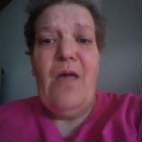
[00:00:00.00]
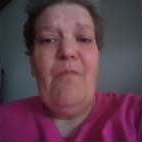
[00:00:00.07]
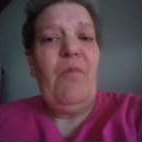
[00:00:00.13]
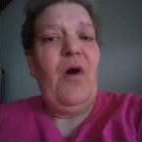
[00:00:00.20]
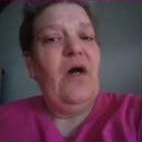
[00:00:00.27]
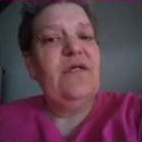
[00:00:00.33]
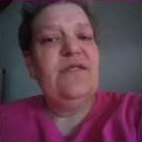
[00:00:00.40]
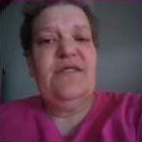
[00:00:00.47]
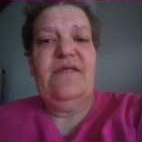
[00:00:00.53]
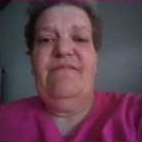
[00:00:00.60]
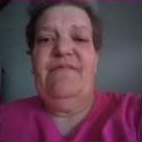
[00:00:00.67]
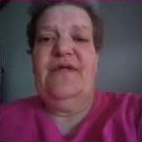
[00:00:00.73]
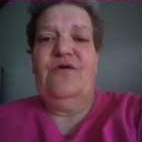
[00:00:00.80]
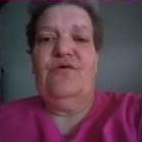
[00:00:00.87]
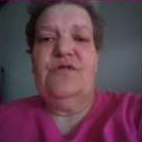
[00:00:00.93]
positive
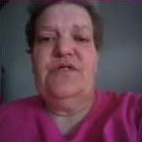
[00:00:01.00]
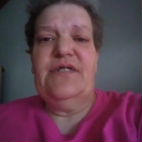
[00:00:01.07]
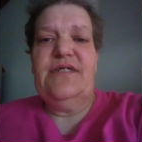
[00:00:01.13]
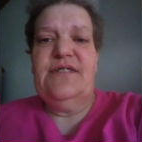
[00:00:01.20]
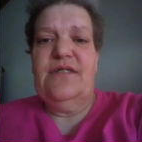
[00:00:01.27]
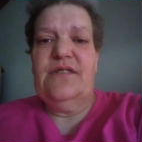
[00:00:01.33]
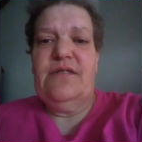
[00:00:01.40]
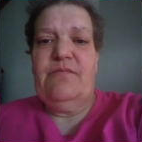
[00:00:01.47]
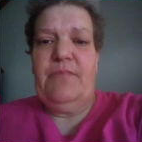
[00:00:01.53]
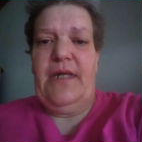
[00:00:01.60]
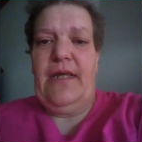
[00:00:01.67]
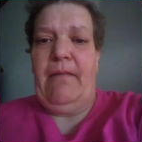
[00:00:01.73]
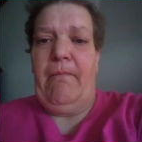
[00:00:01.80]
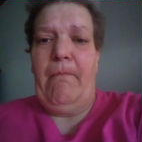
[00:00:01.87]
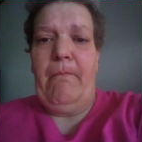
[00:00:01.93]
energy sent to
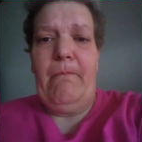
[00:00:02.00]
me.